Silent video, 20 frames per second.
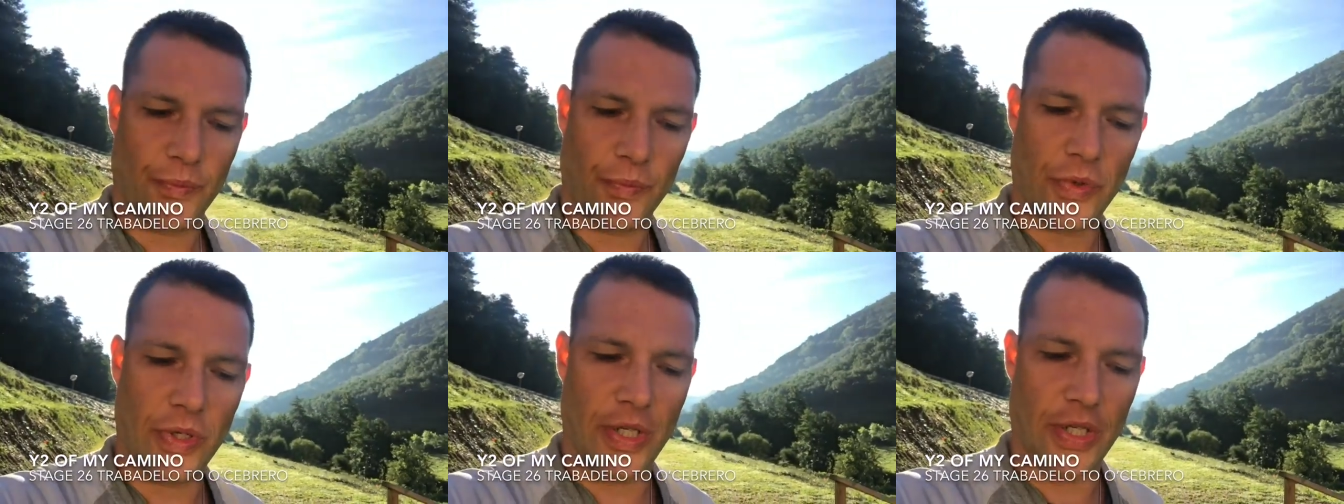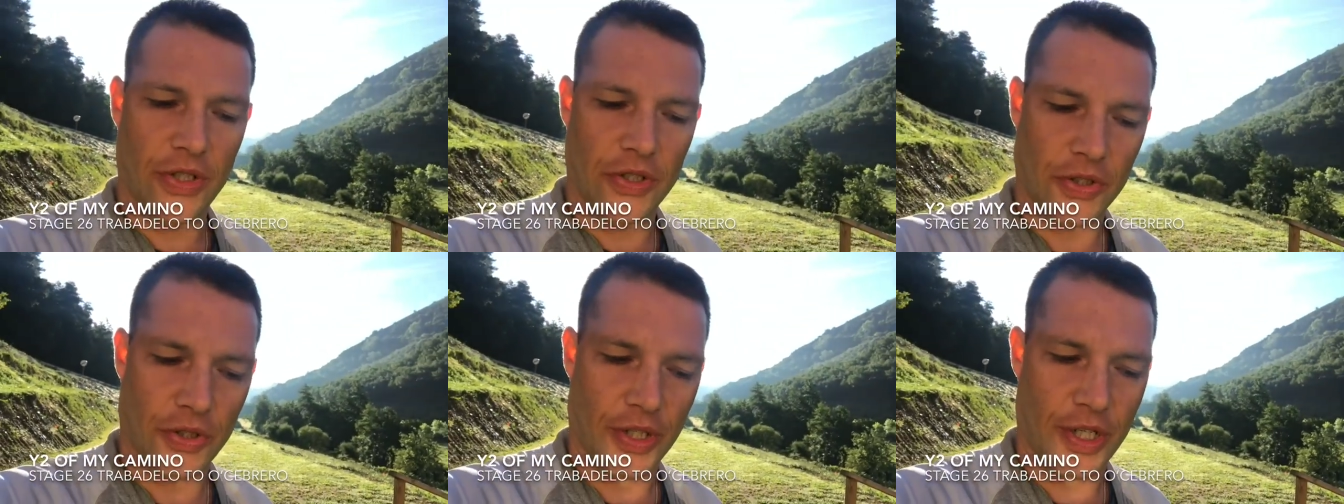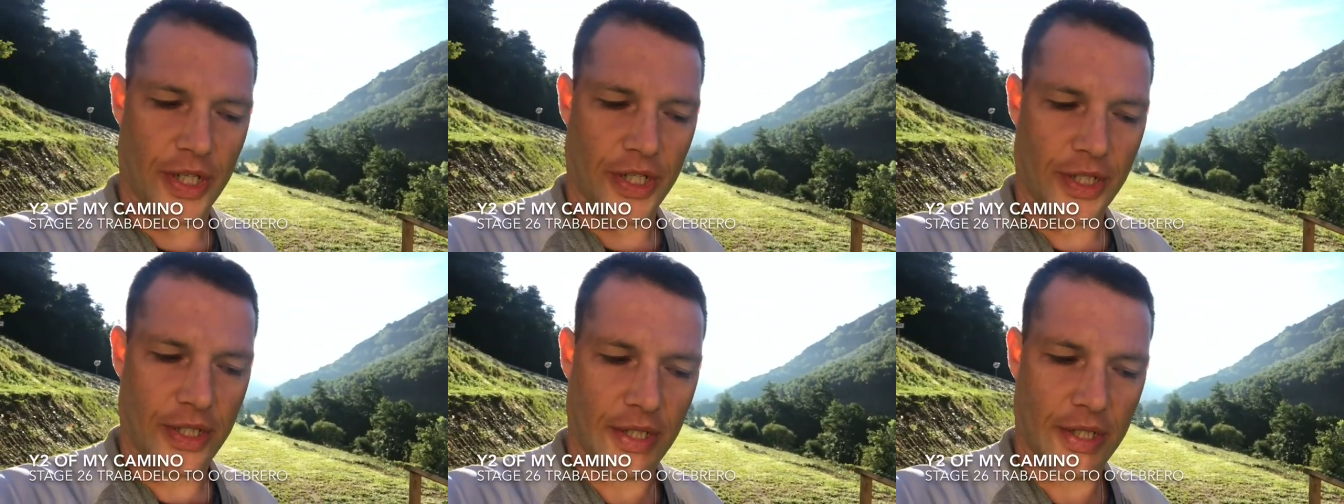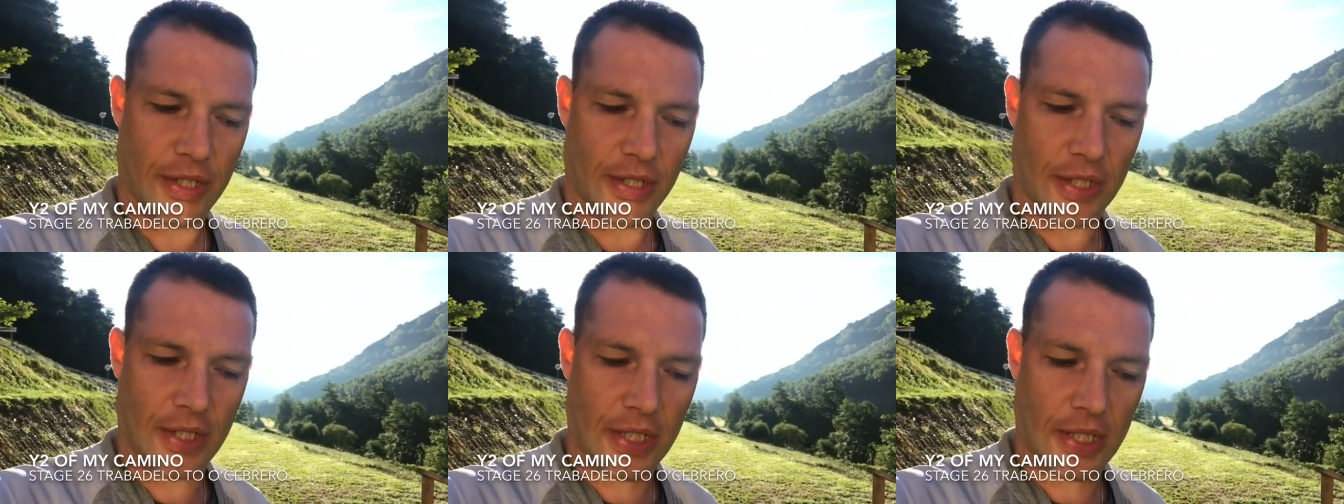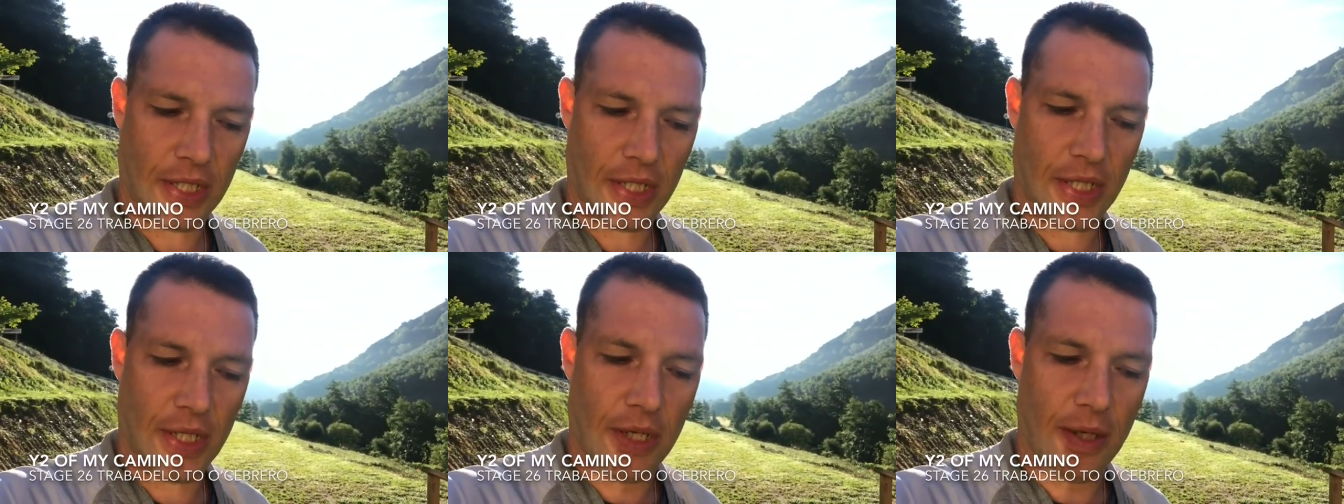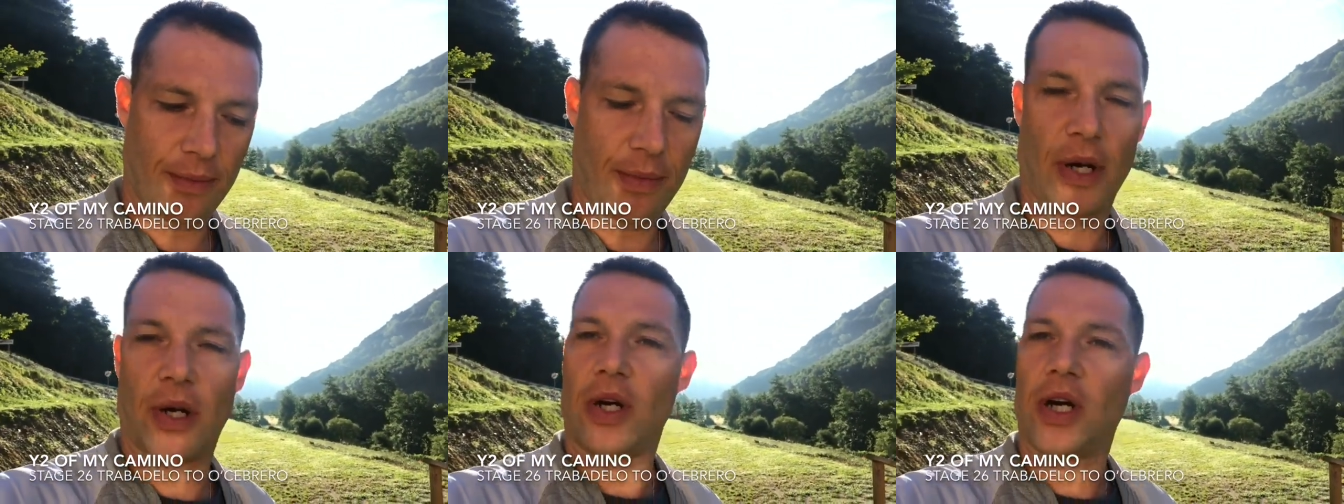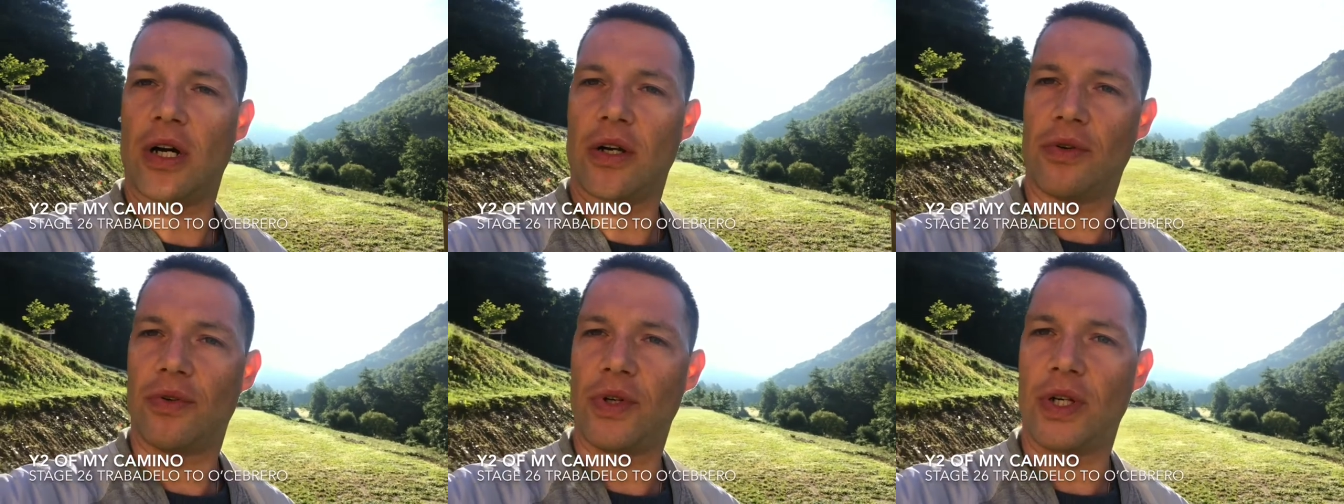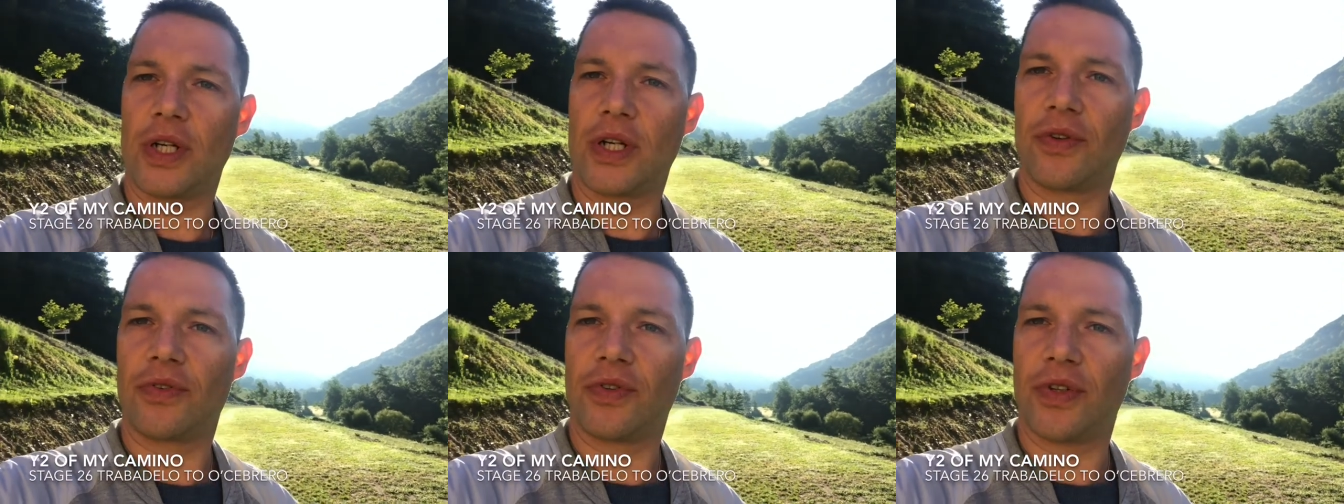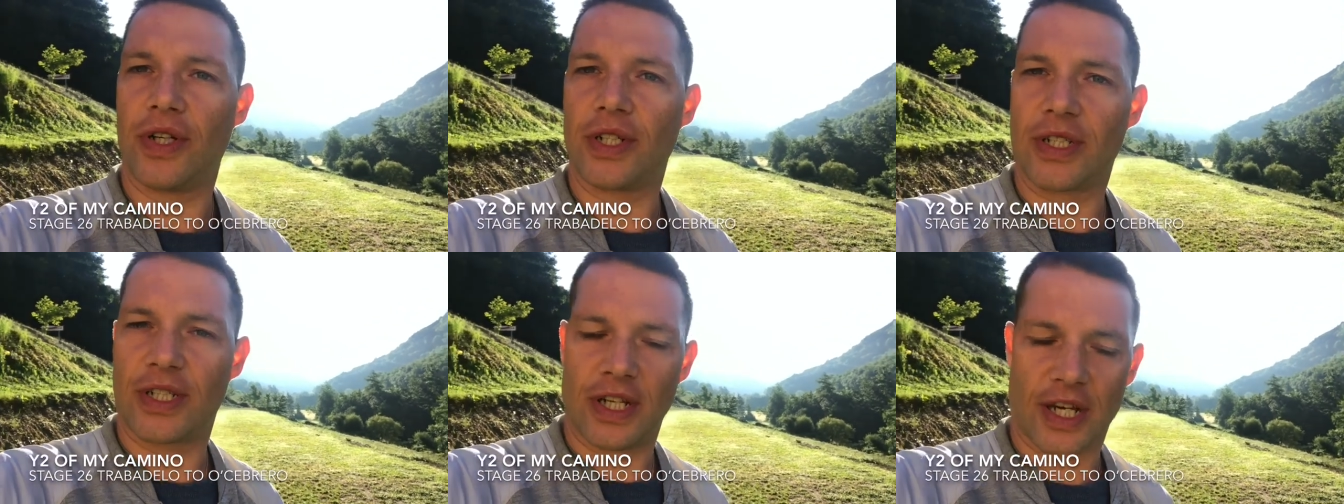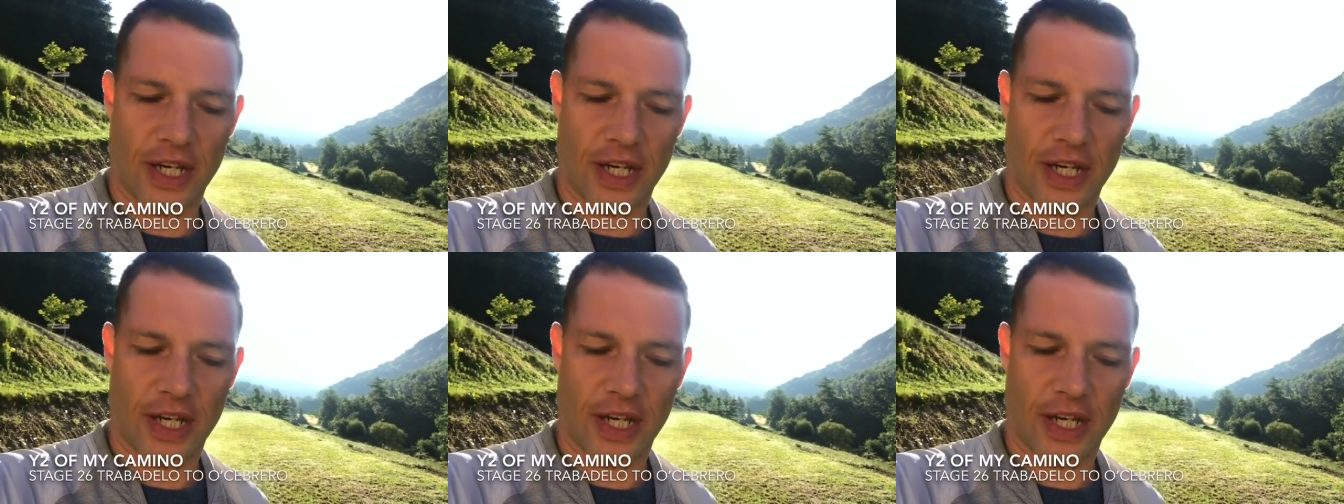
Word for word: really enjoying Beryl had a really good first